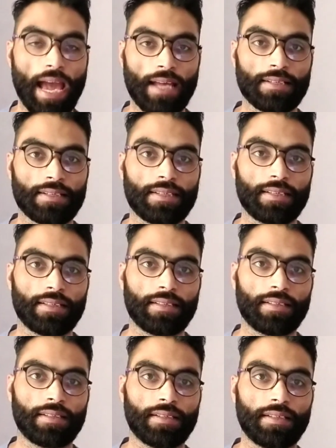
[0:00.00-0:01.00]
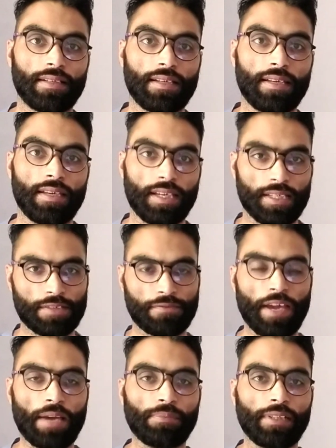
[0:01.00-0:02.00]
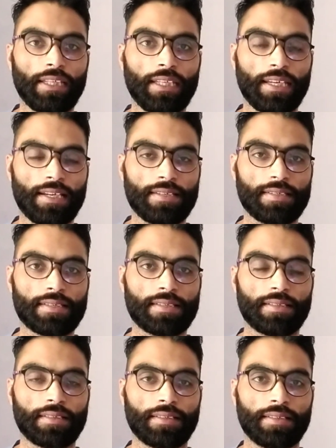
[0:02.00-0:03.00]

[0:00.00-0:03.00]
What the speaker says: and his family is